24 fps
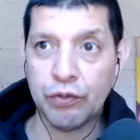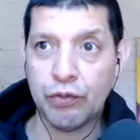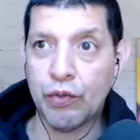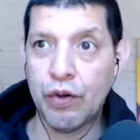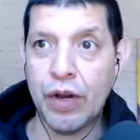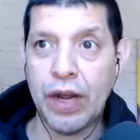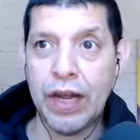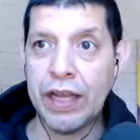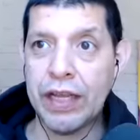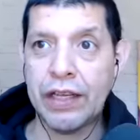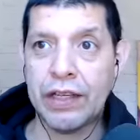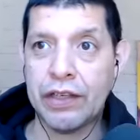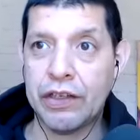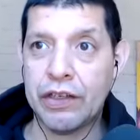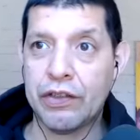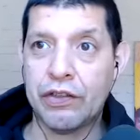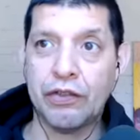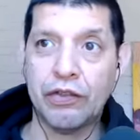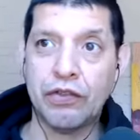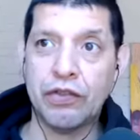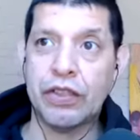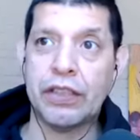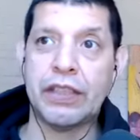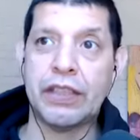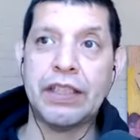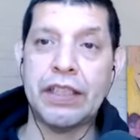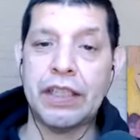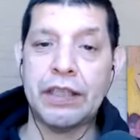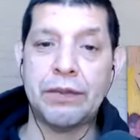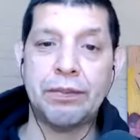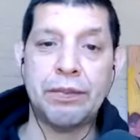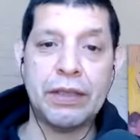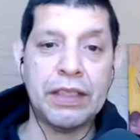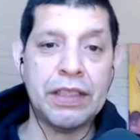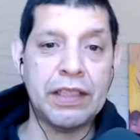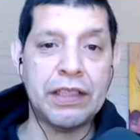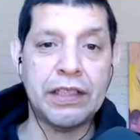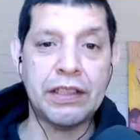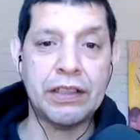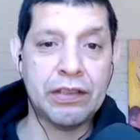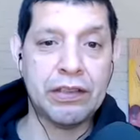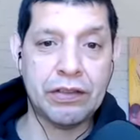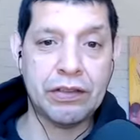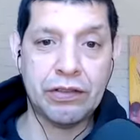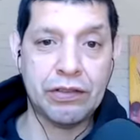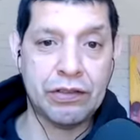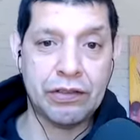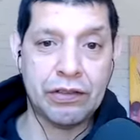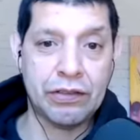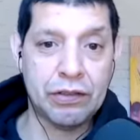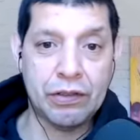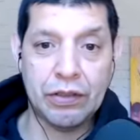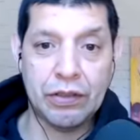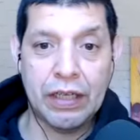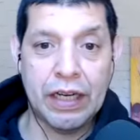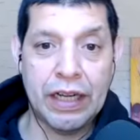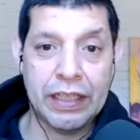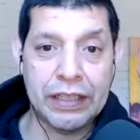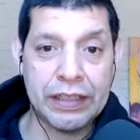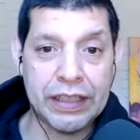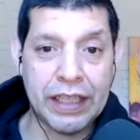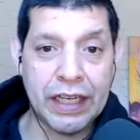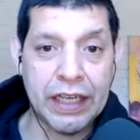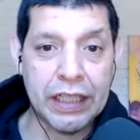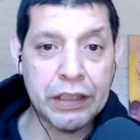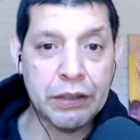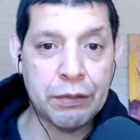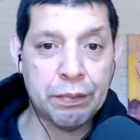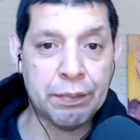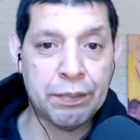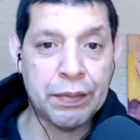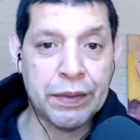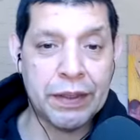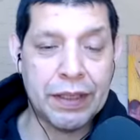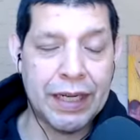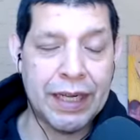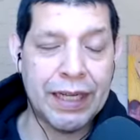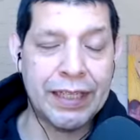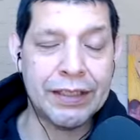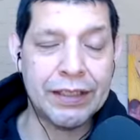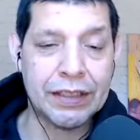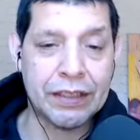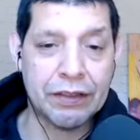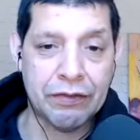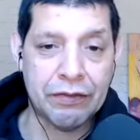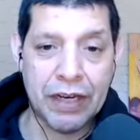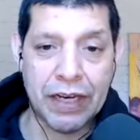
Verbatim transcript: Why couldn't there be a transplant mm-hmm.